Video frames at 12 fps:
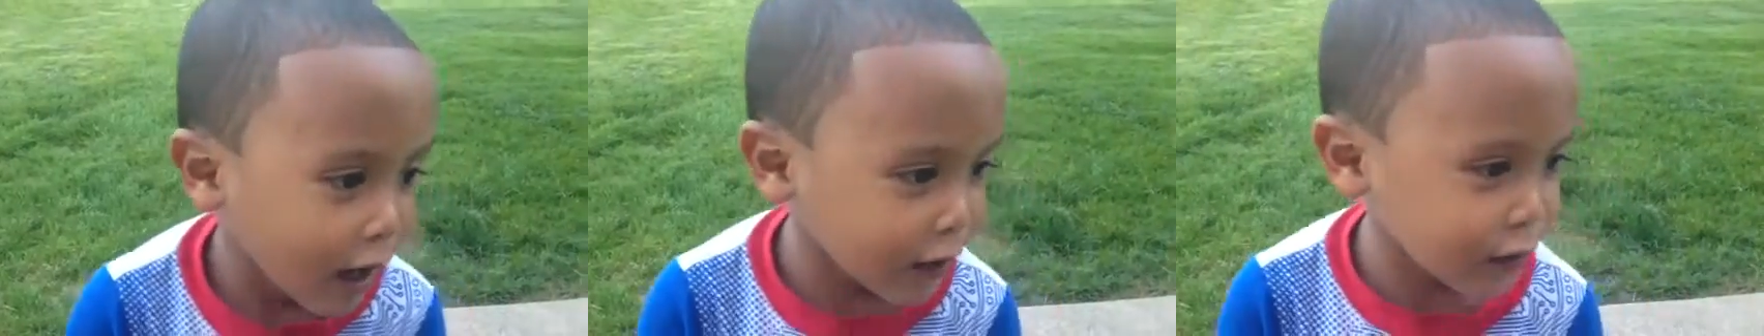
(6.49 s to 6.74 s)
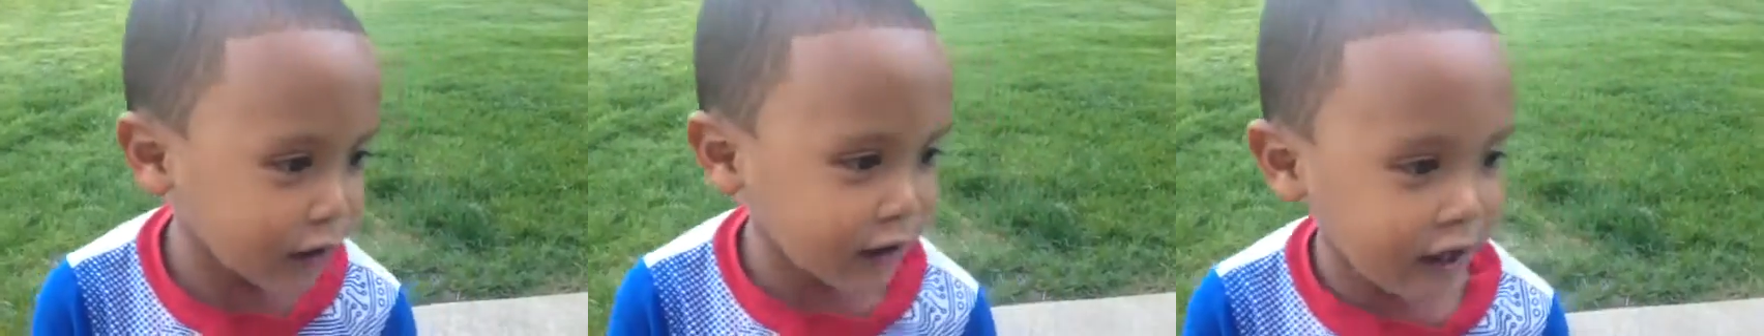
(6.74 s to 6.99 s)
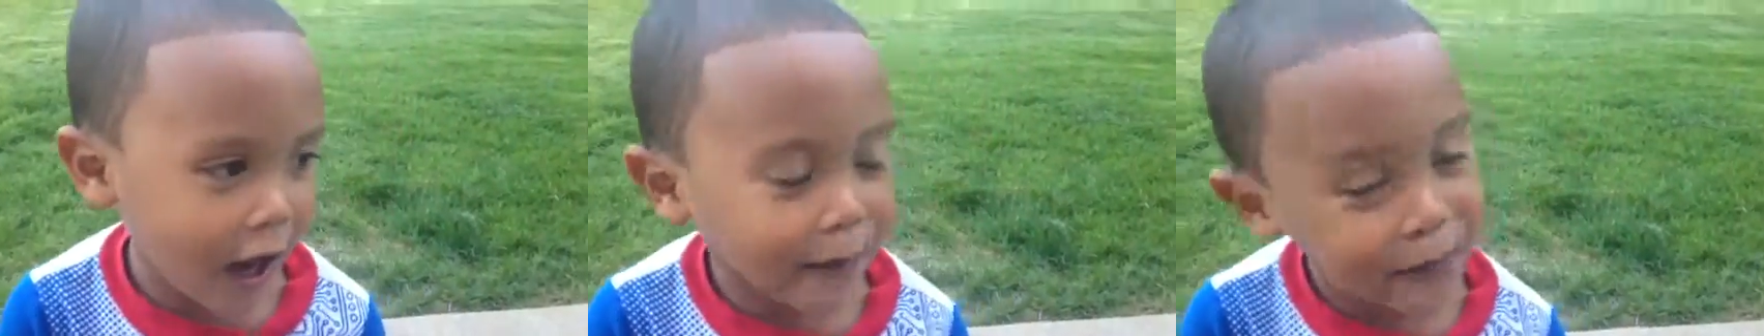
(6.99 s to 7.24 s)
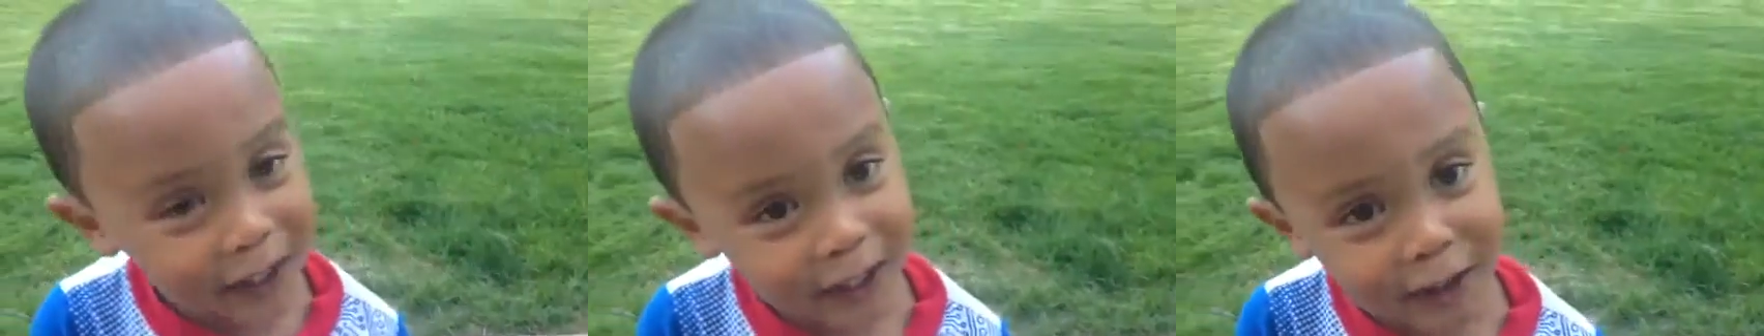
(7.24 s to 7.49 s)
and they
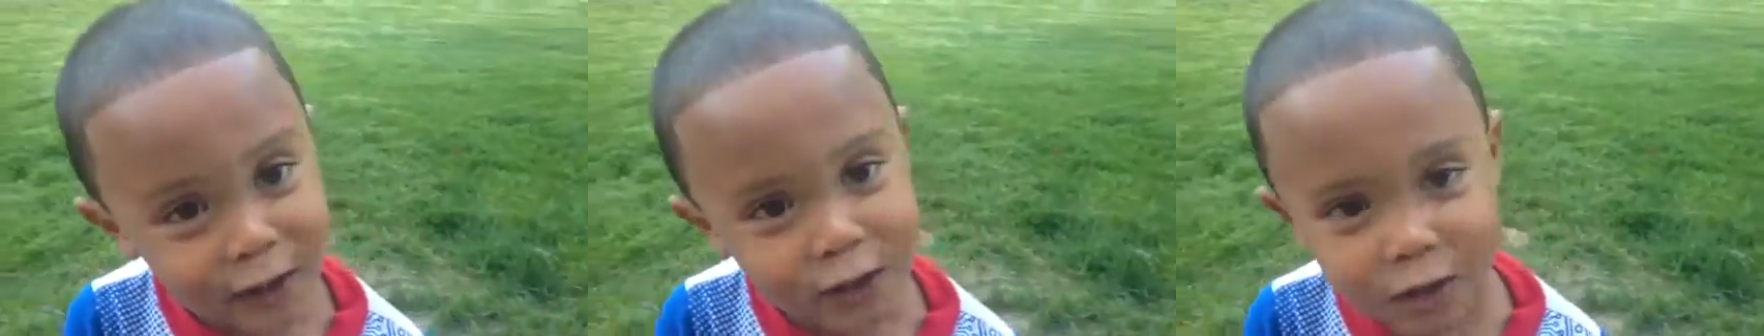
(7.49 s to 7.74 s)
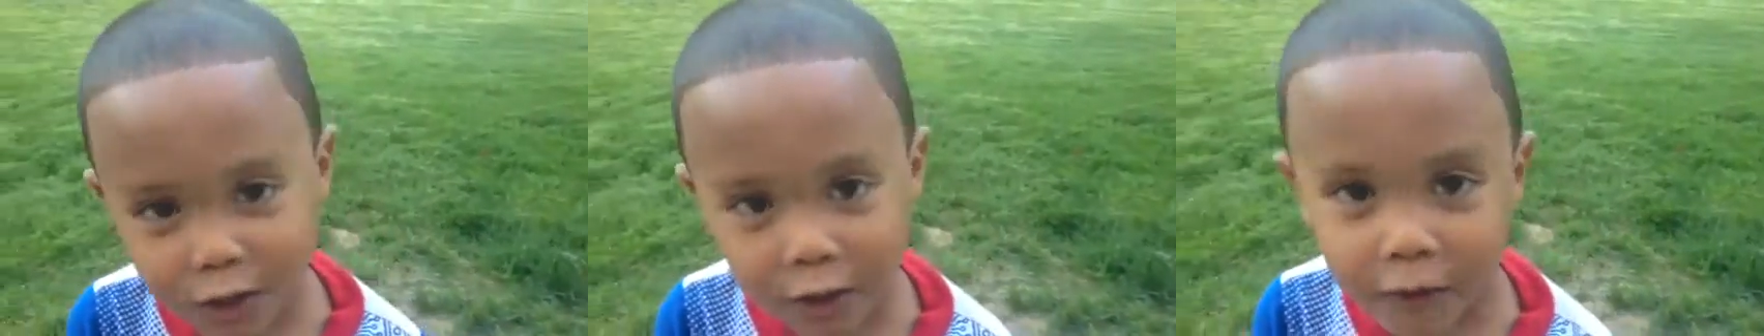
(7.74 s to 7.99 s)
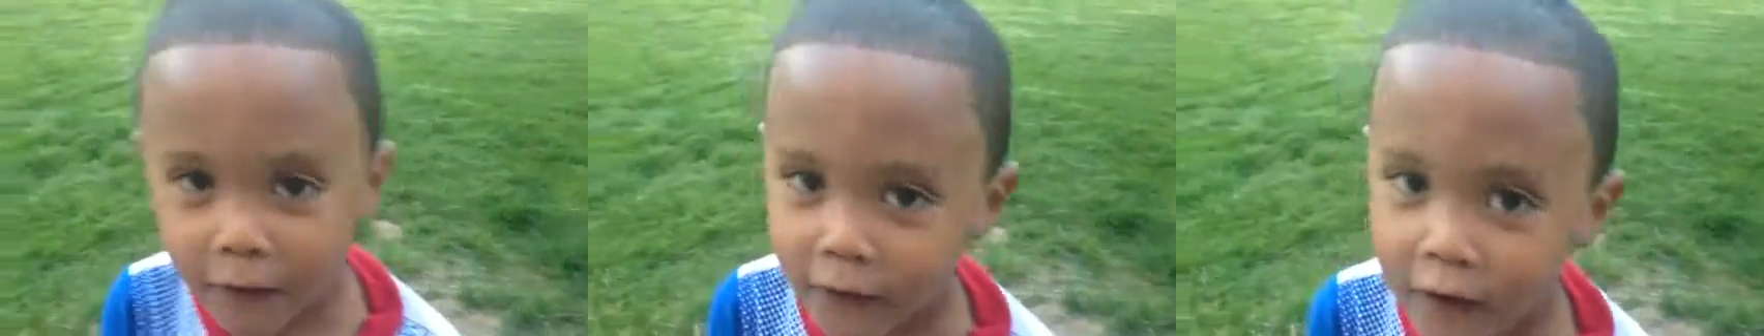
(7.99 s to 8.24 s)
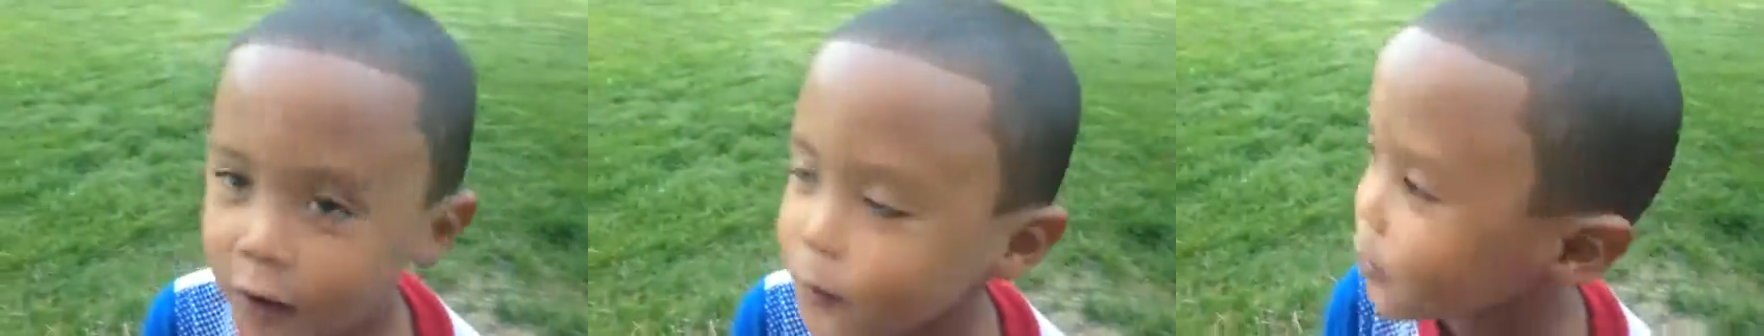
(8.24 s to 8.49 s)
have to eat so
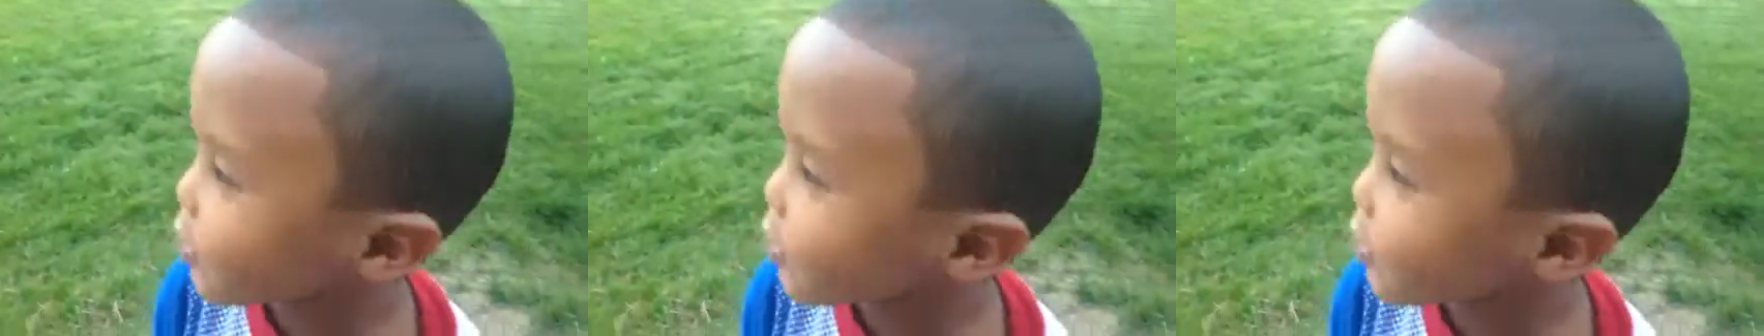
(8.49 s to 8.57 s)
um,